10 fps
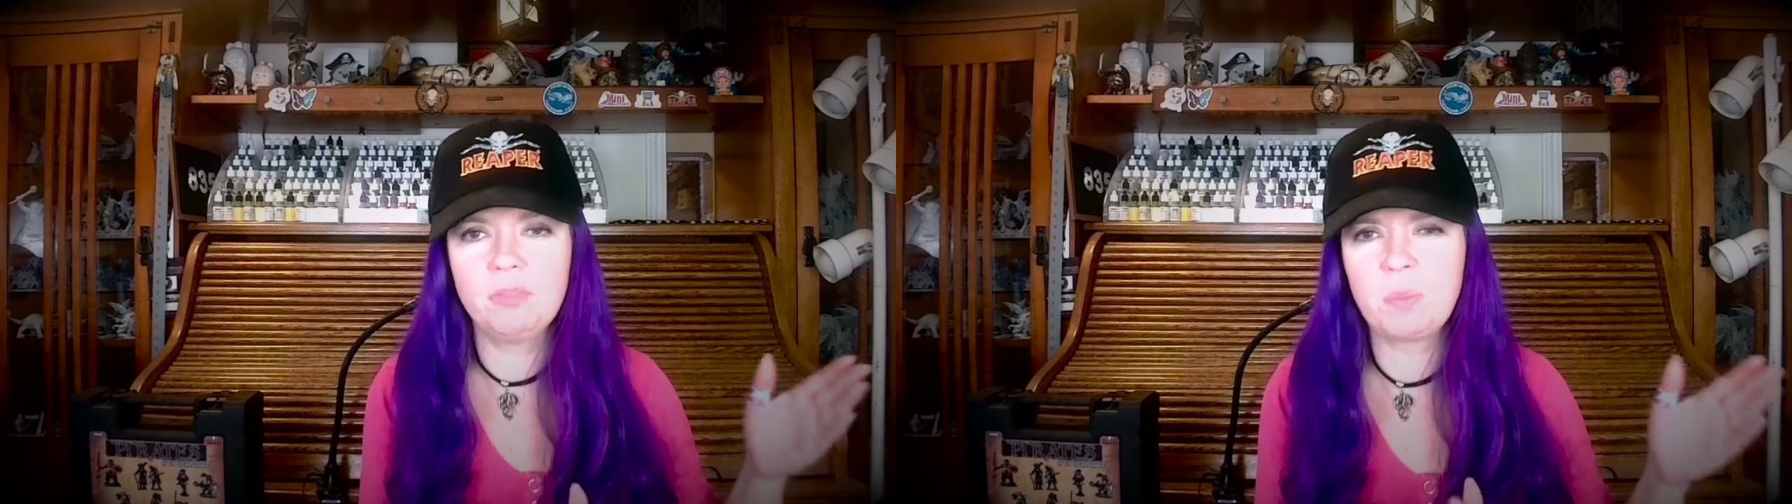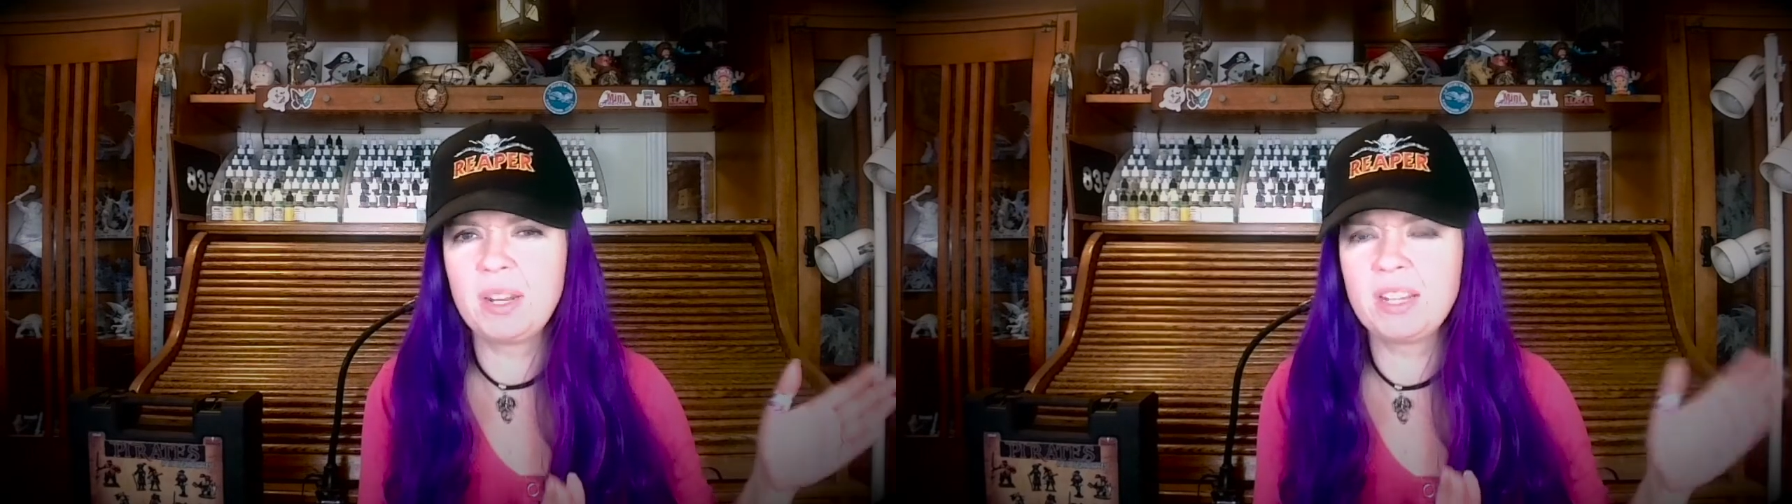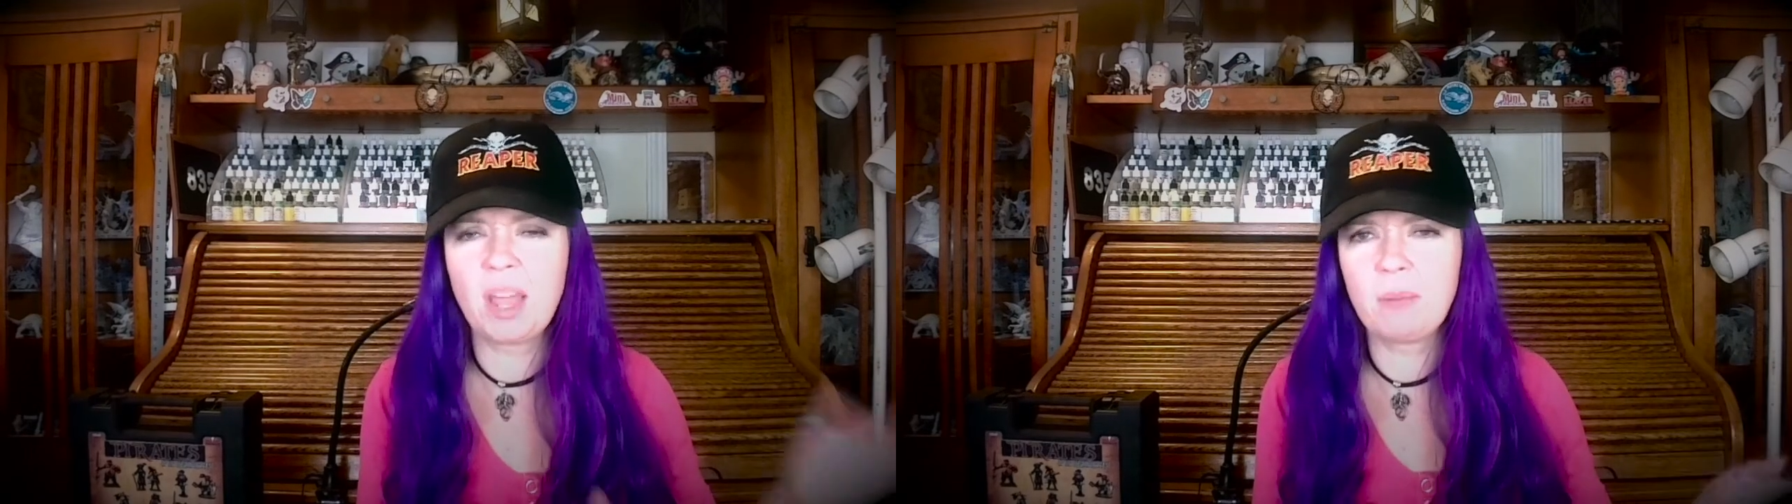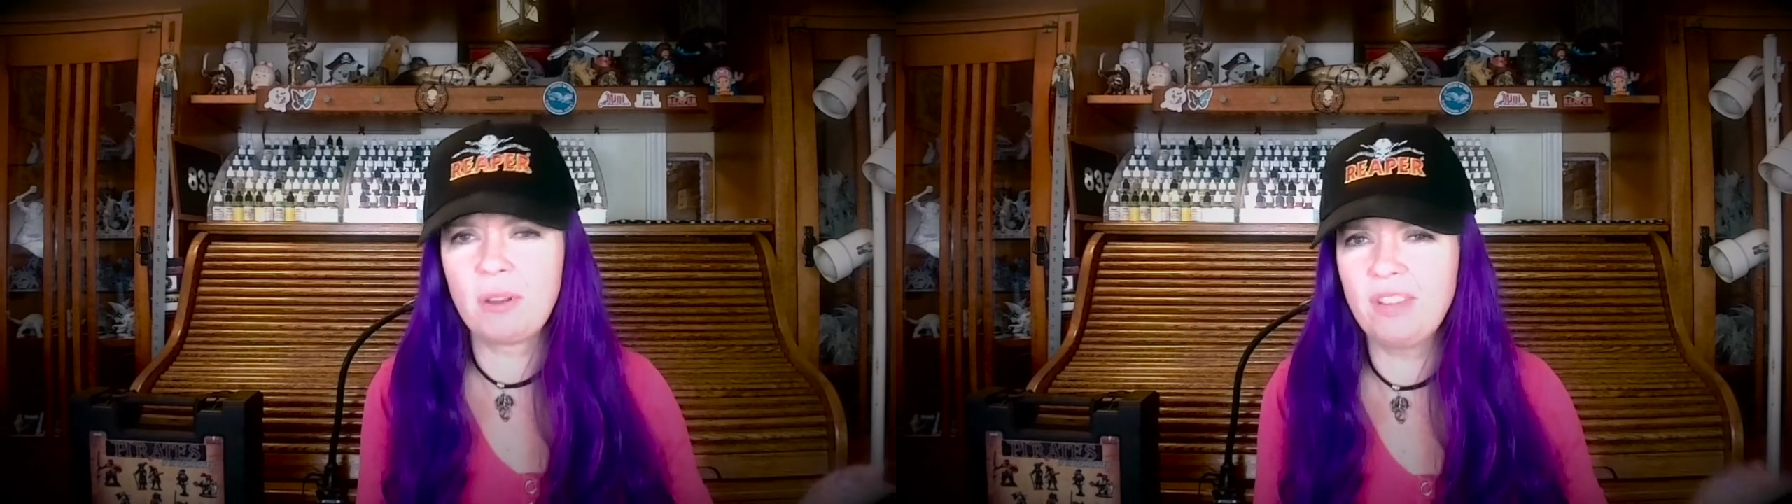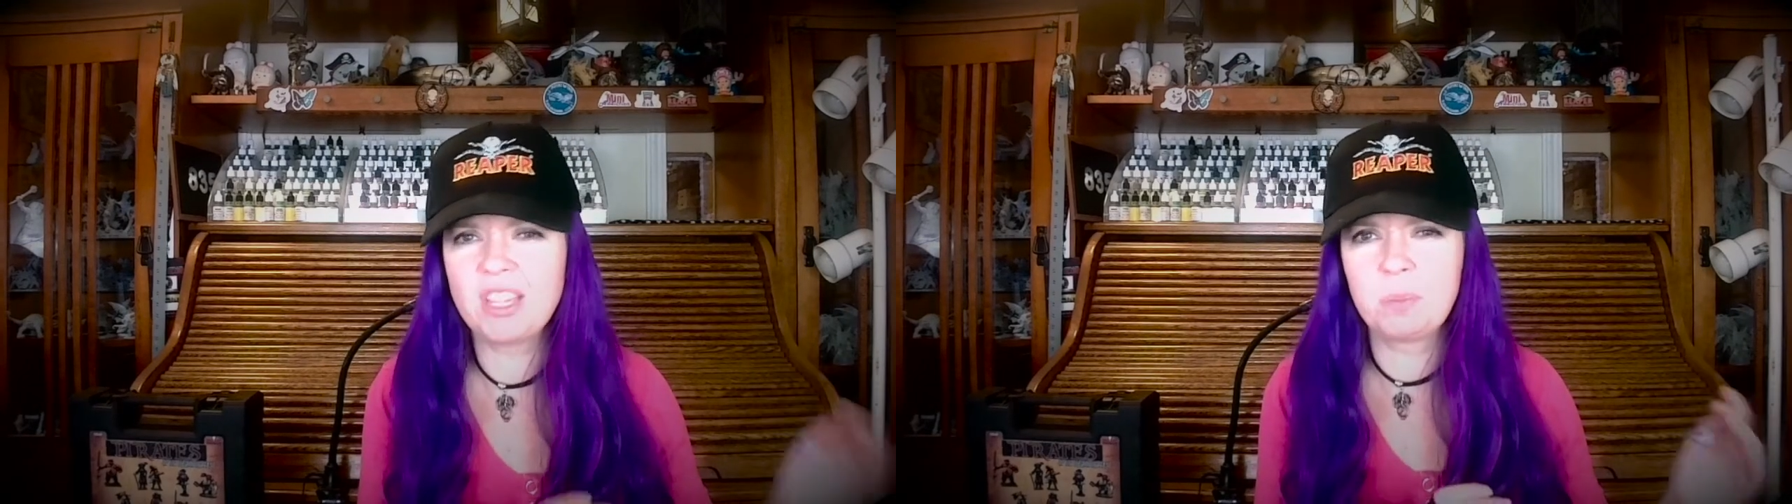spending time
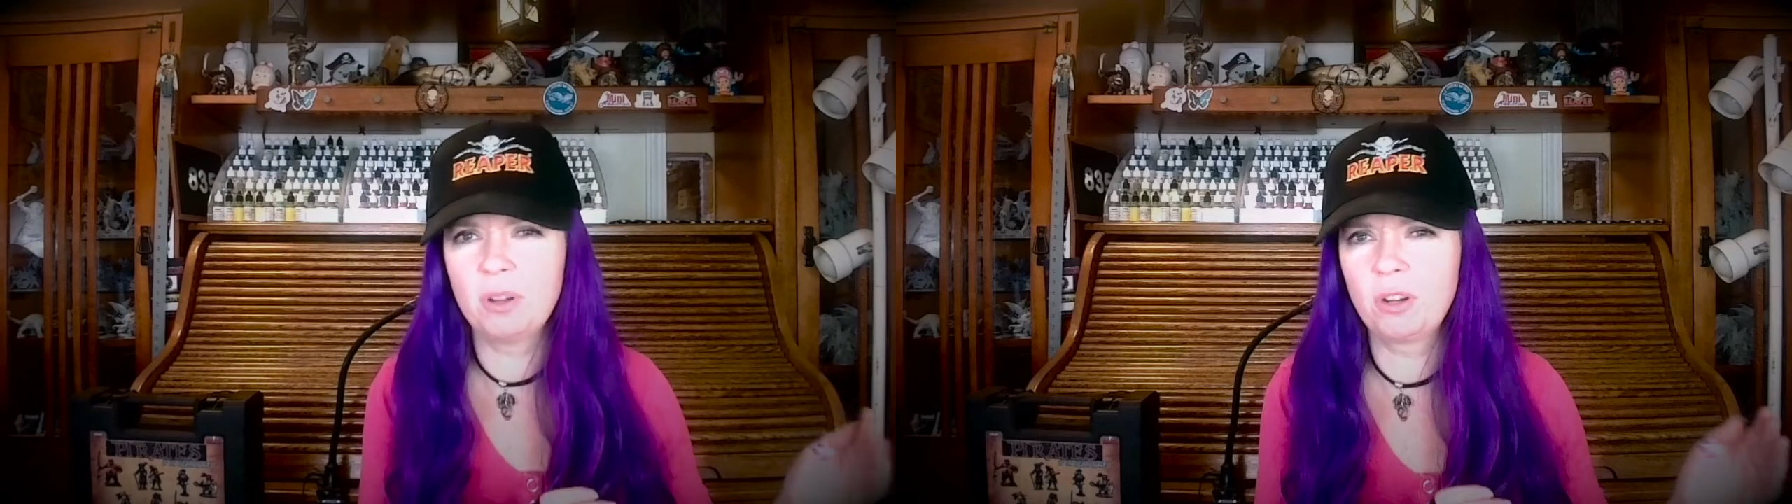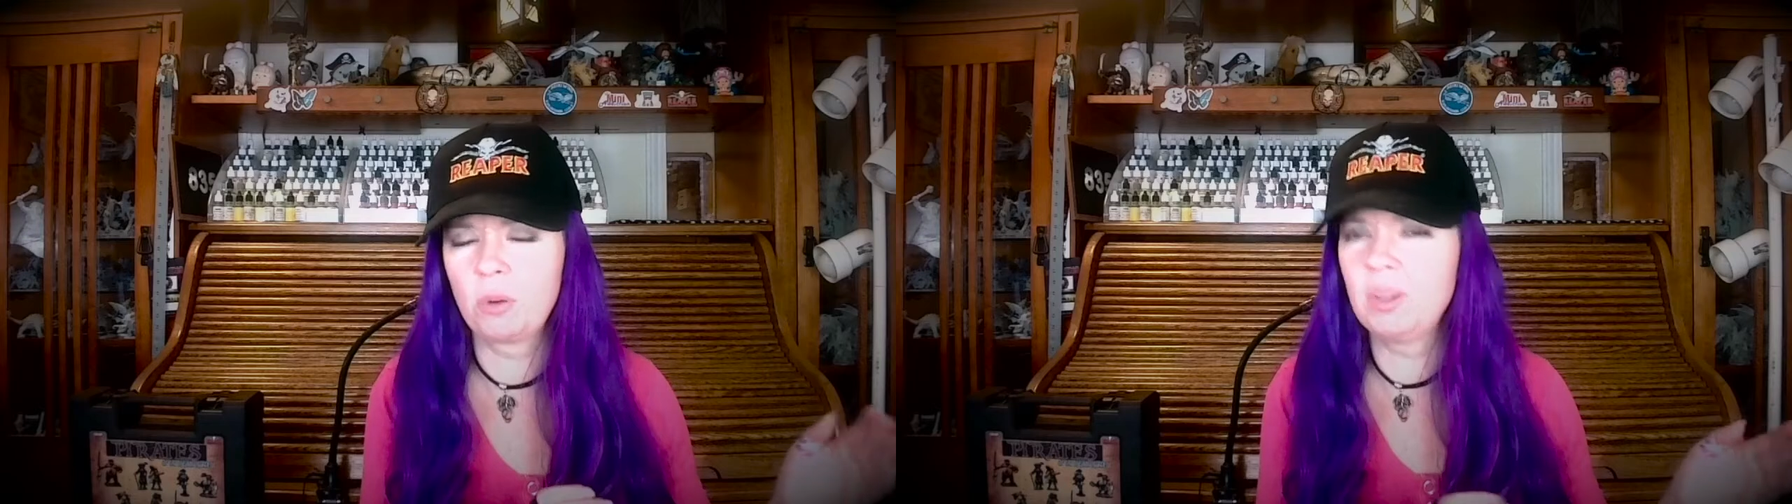on Facebook or